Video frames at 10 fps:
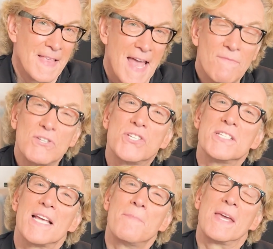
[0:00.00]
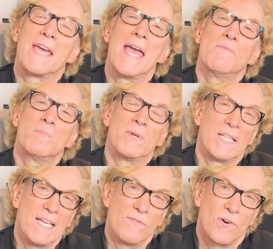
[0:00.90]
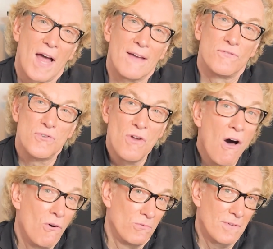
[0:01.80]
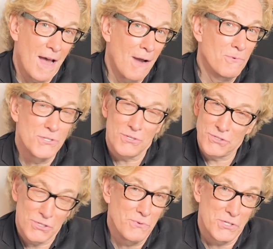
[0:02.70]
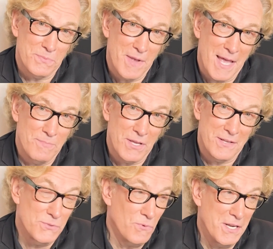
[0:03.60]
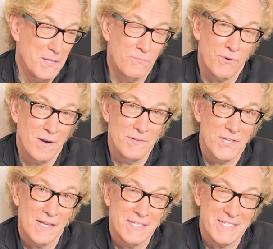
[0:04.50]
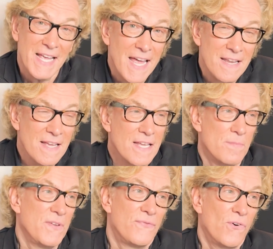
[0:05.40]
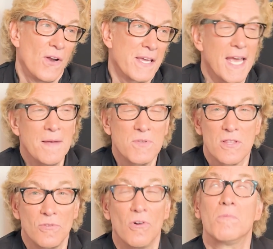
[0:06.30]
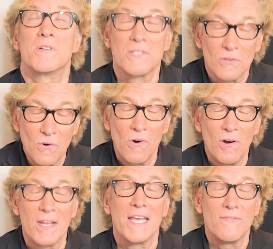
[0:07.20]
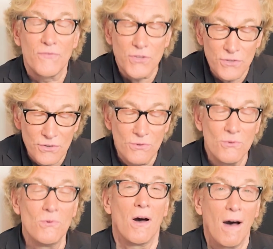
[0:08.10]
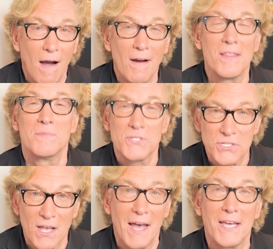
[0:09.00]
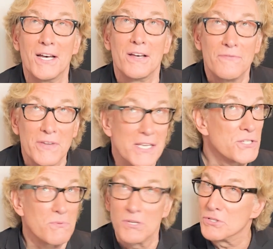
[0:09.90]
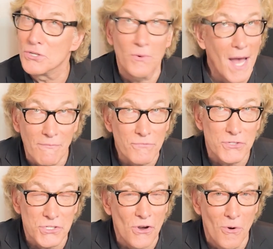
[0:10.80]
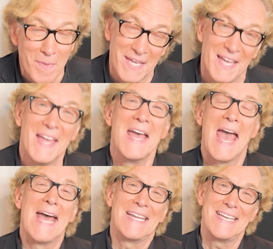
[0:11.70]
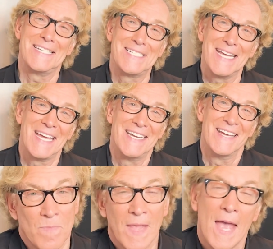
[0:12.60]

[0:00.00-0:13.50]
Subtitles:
Ever since I became a believer, I've known I was a Jewish man, because one of the prayers I said before I came to the Lord was, Lord, if you are the Messiah of Israel, you have to show me. And he did.